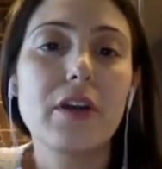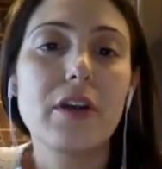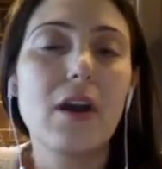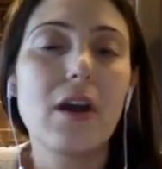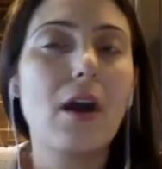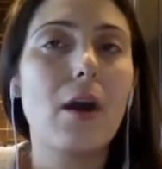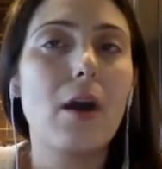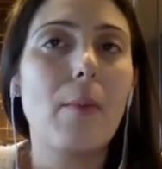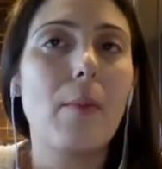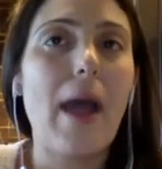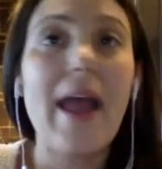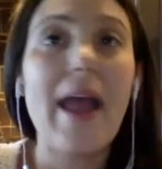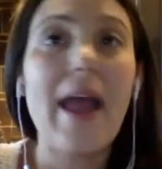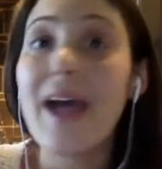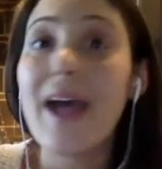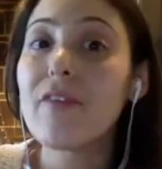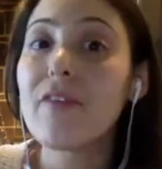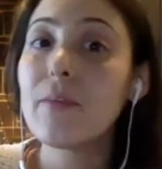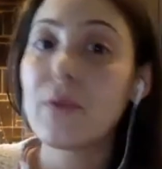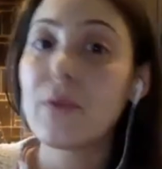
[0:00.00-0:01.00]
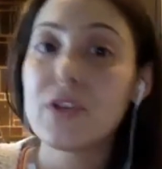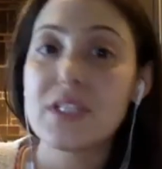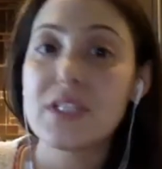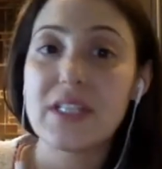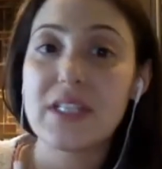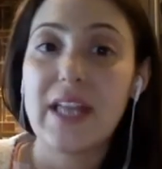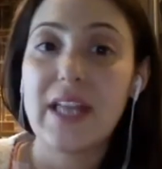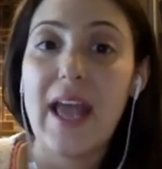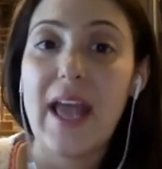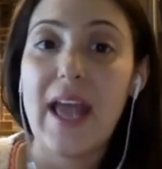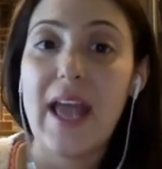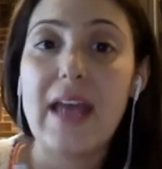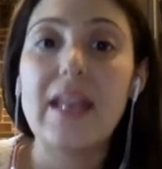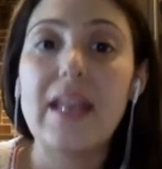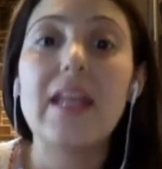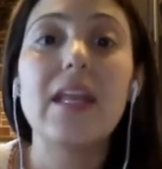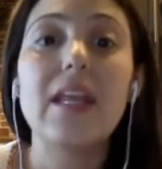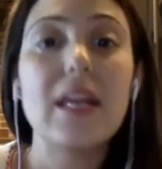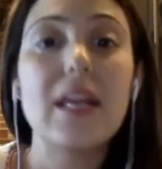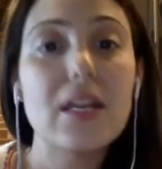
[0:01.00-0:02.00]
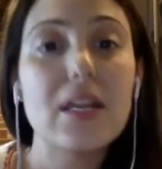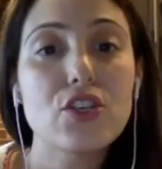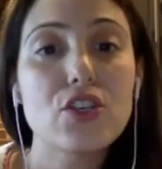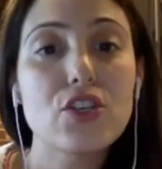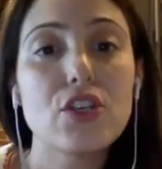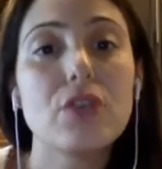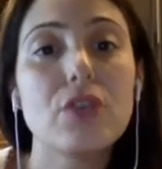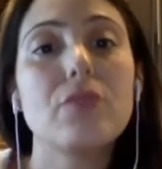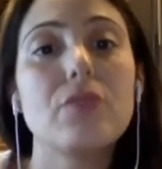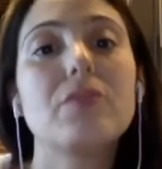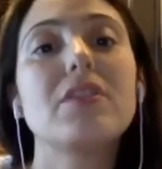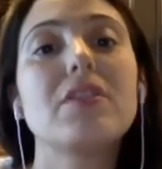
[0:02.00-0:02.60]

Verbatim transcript: um, I haven't personally had any issues.